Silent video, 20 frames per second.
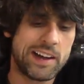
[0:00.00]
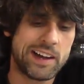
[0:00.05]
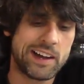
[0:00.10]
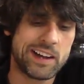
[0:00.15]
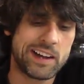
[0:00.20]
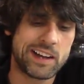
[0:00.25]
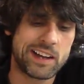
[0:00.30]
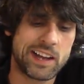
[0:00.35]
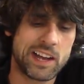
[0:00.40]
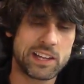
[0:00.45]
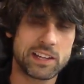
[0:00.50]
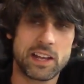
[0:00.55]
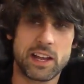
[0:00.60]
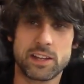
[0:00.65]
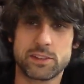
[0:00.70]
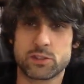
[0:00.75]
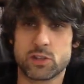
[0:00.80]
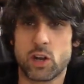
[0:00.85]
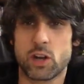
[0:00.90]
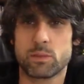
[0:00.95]
Uh, and
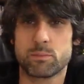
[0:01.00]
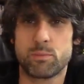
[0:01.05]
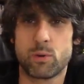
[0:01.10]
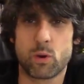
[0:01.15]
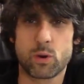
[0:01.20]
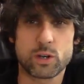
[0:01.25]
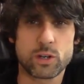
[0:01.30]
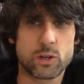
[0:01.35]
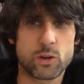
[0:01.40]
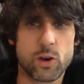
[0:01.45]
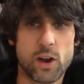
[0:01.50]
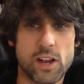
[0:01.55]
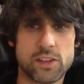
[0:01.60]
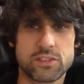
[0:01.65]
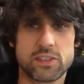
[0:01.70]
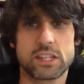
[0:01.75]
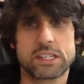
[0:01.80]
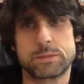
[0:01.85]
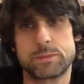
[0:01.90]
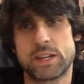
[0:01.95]
it's called border
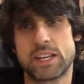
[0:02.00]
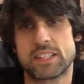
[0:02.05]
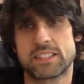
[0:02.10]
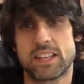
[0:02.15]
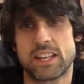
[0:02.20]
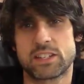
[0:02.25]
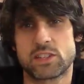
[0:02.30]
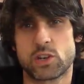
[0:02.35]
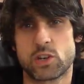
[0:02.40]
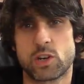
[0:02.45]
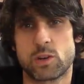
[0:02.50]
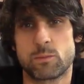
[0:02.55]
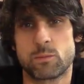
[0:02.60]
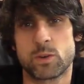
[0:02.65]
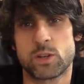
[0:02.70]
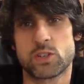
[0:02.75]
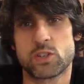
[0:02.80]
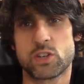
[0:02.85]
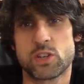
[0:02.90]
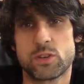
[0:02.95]
crossings because that term
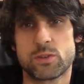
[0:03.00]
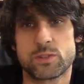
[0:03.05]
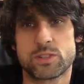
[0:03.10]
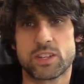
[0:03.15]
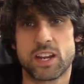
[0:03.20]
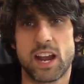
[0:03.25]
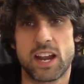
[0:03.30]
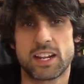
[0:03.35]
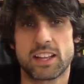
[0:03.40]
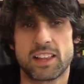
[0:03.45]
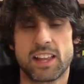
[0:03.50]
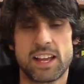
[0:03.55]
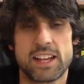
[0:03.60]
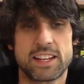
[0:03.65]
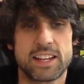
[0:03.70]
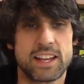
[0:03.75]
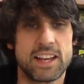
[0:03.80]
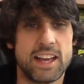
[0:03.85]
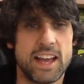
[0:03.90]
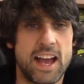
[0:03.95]
was used kind of
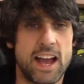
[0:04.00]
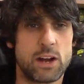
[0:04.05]
like